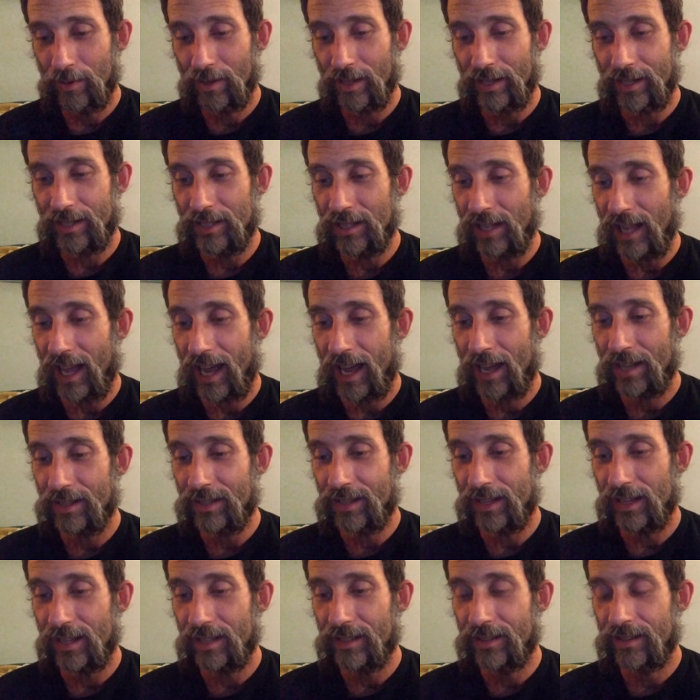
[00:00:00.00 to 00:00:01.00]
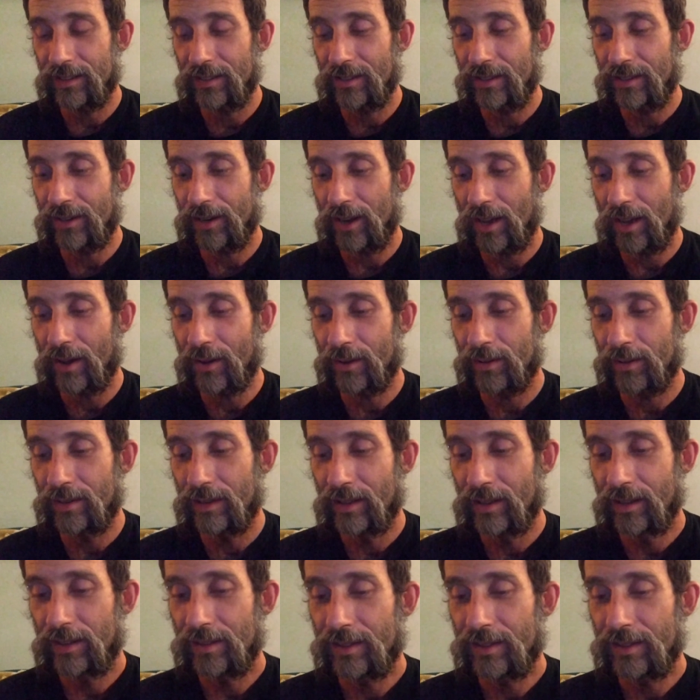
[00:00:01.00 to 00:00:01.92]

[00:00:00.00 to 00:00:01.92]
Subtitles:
really glad that, you know,